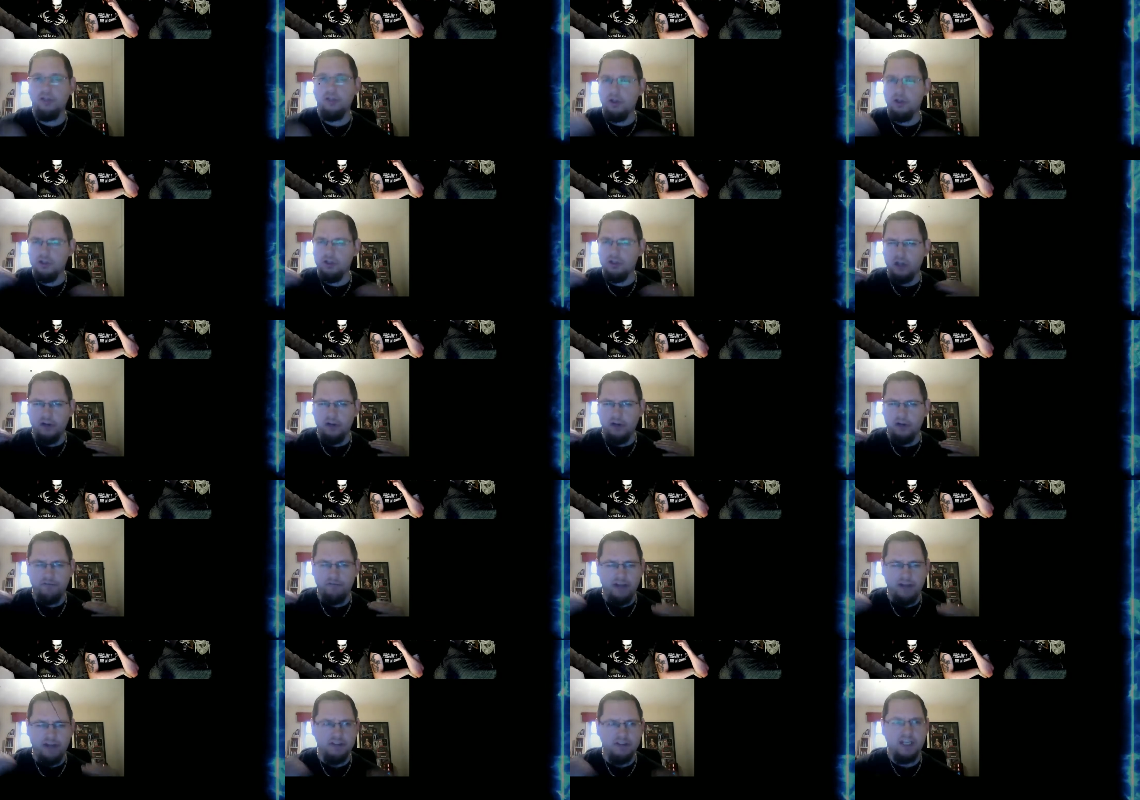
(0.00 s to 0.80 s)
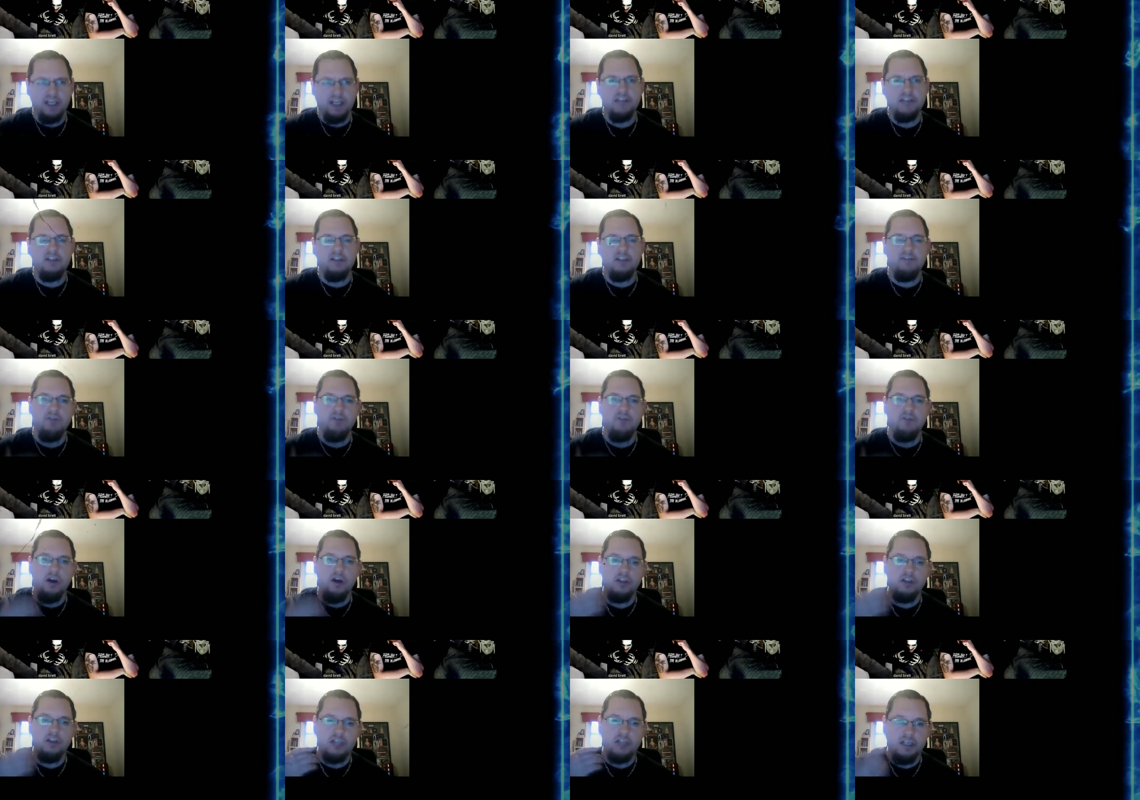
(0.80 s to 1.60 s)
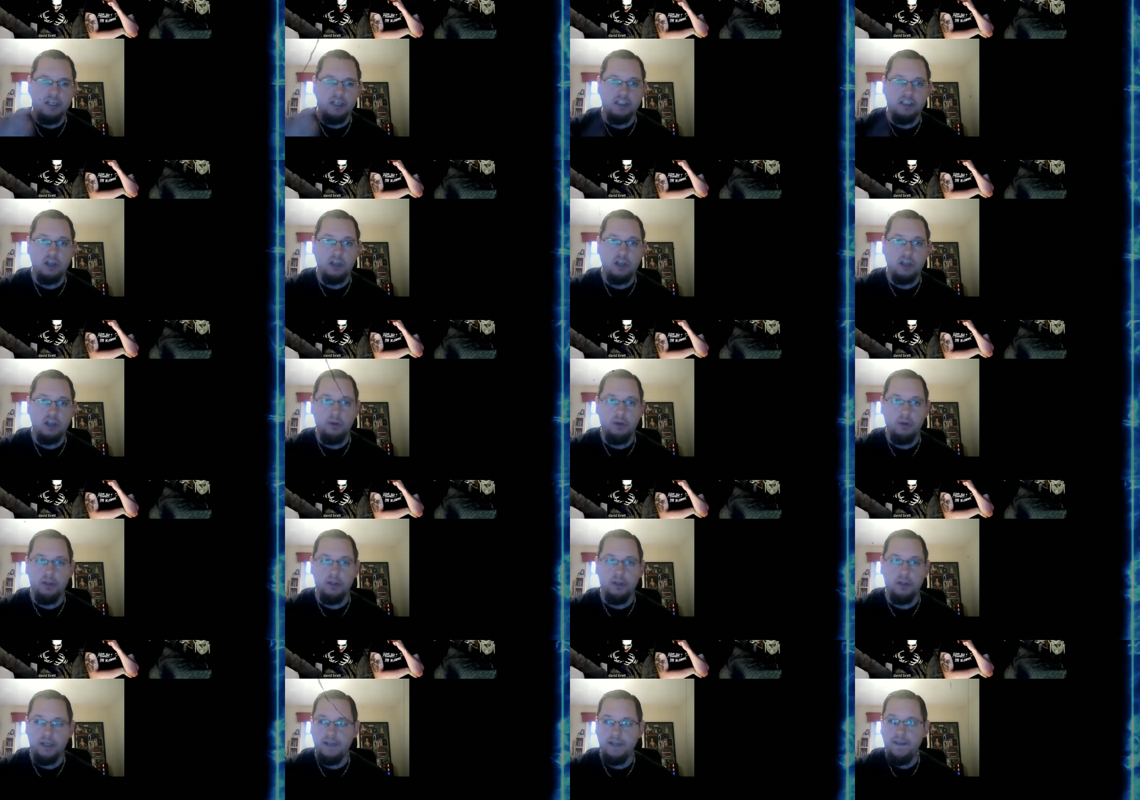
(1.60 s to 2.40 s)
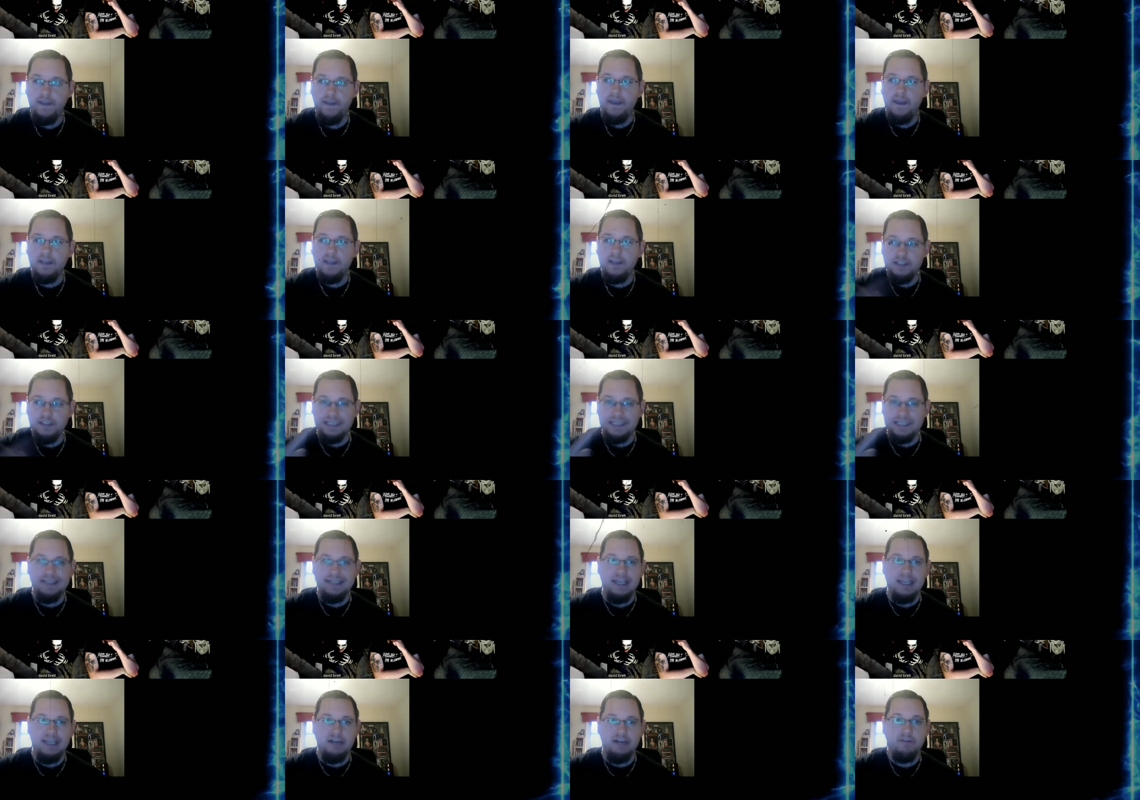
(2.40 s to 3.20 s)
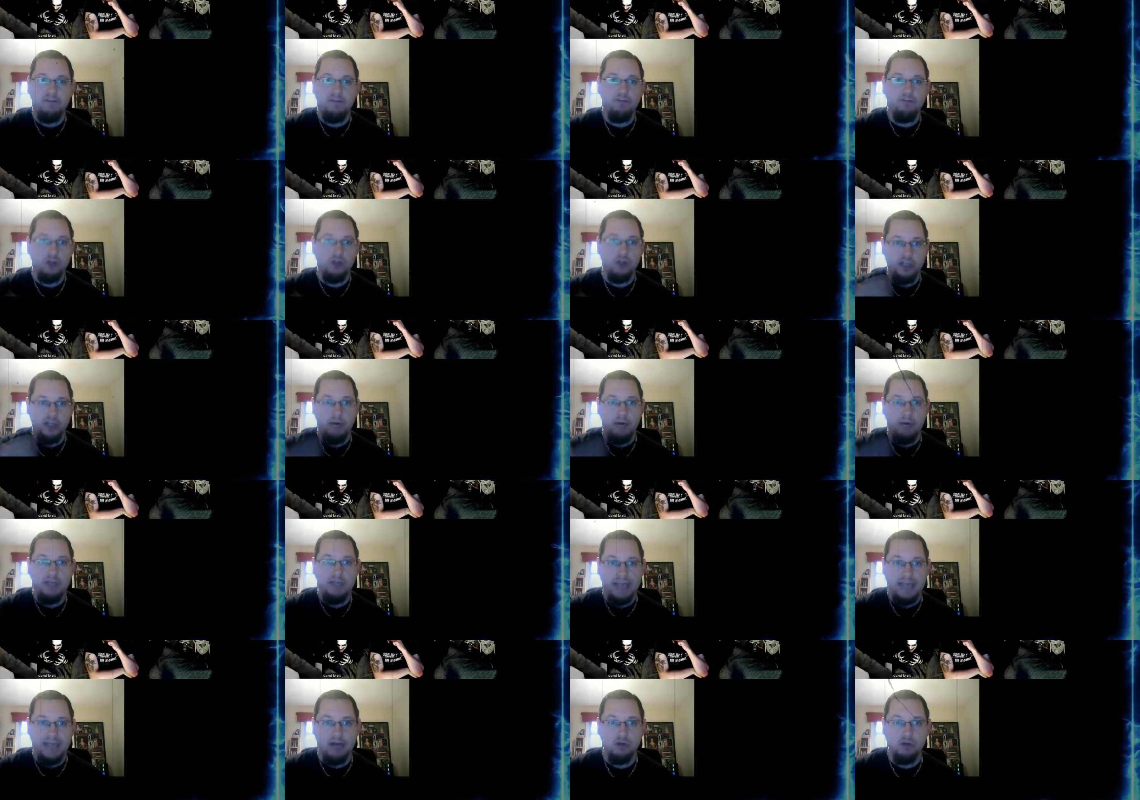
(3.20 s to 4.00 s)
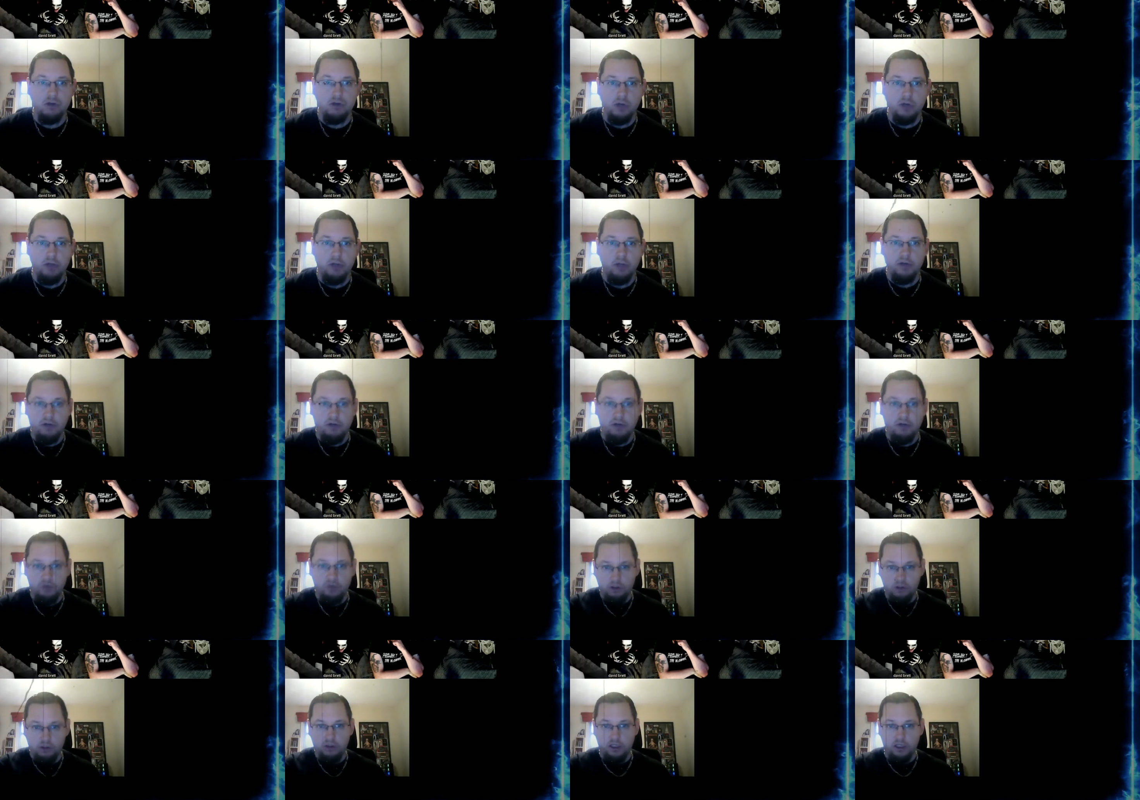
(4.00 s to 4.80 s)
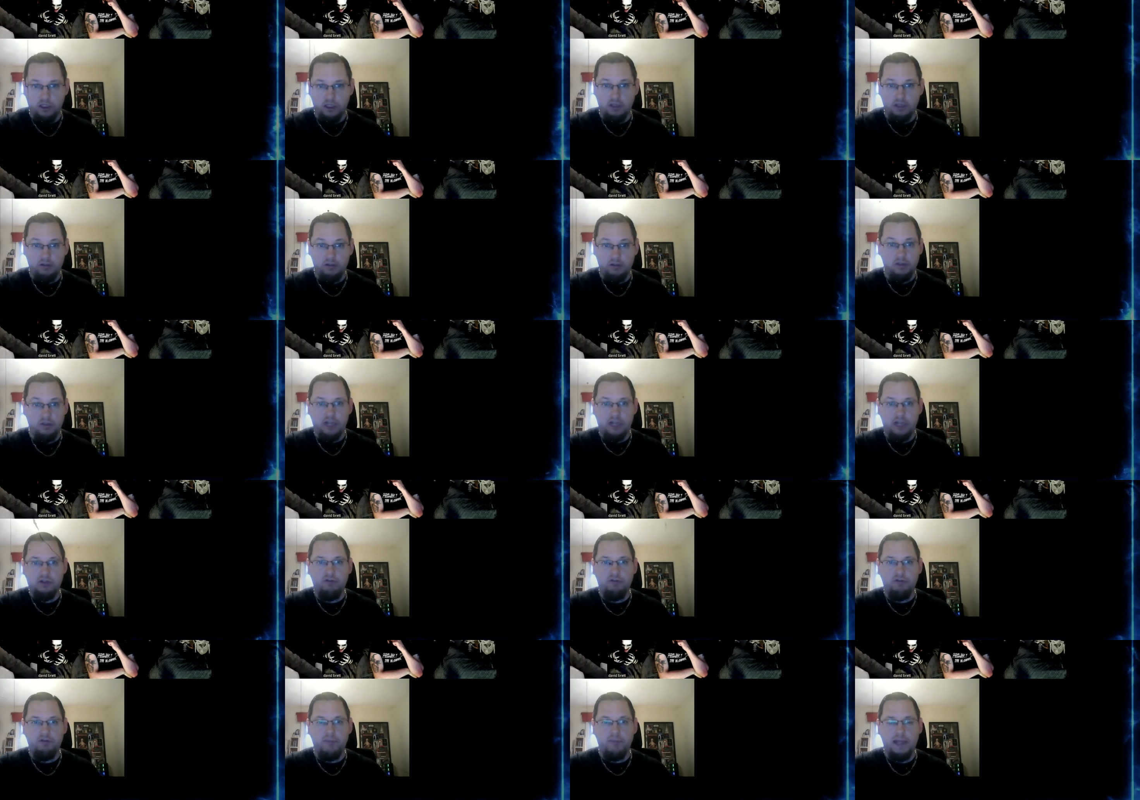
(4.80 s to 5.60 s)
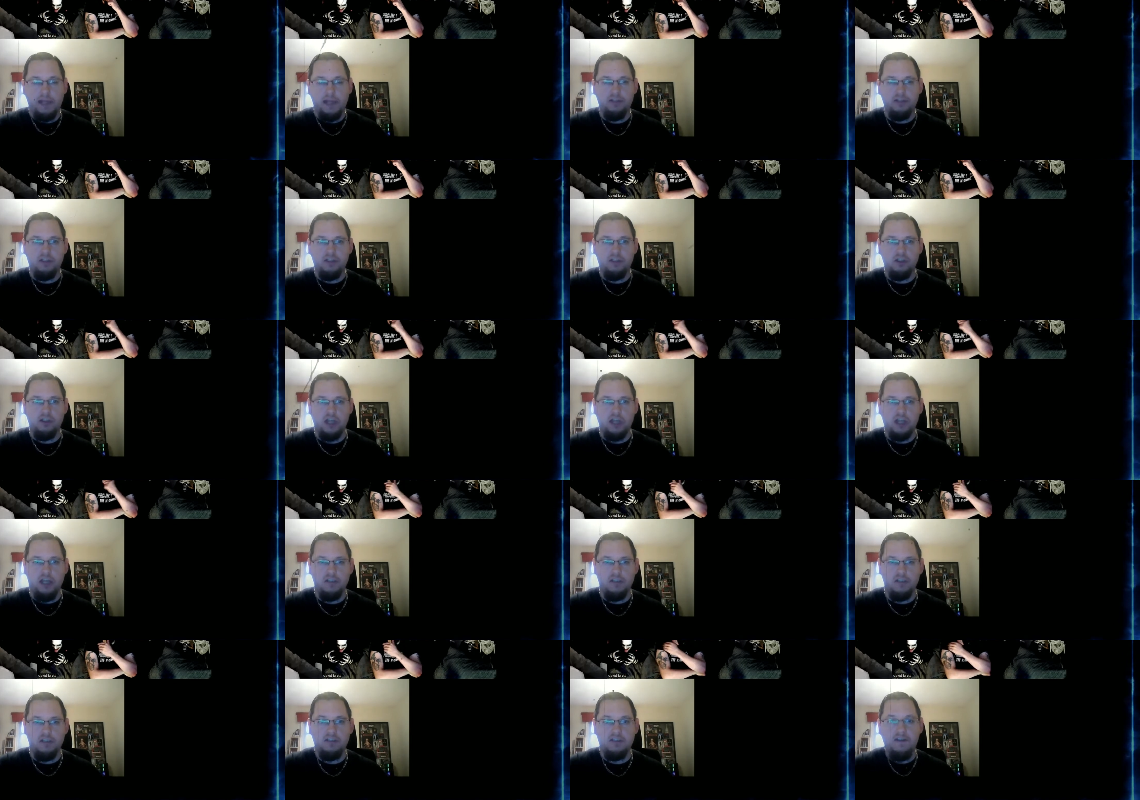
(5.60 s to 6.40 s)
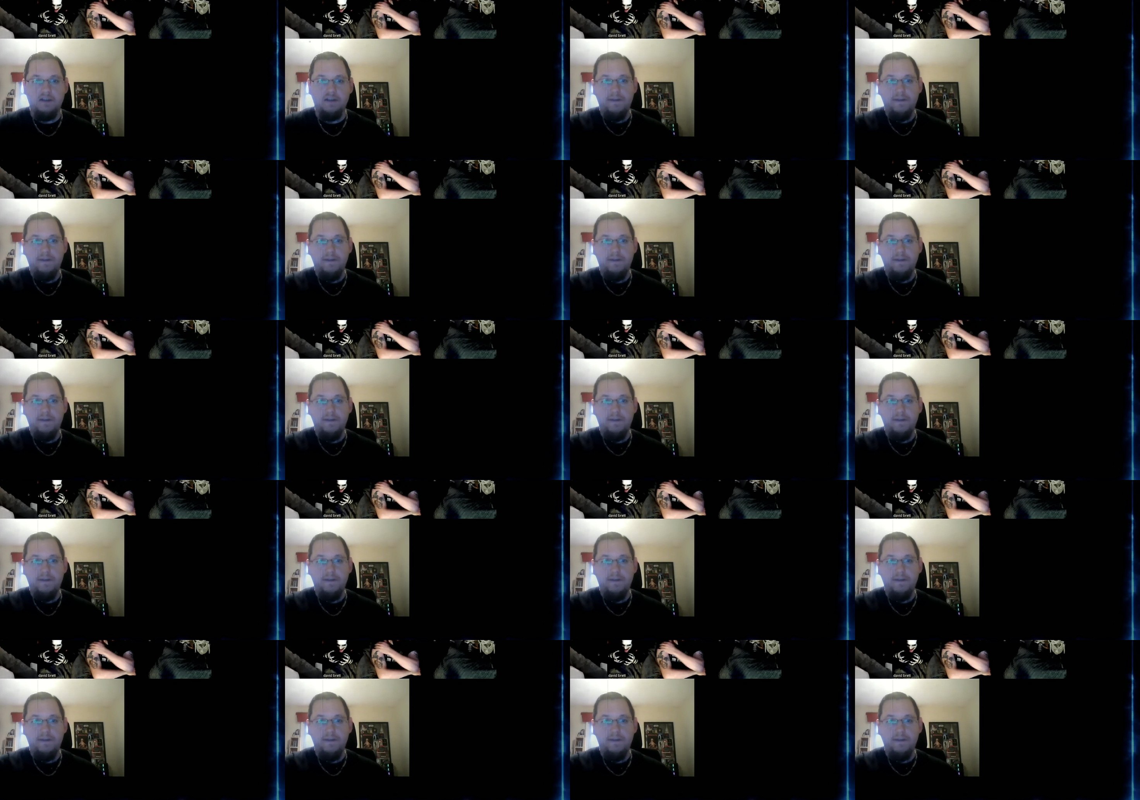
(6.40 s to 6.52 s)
You know, he's got a fantastic voice, and he's currently singing for Jerry Cantrell, you know, for the legend from Alice in Chains. Okay.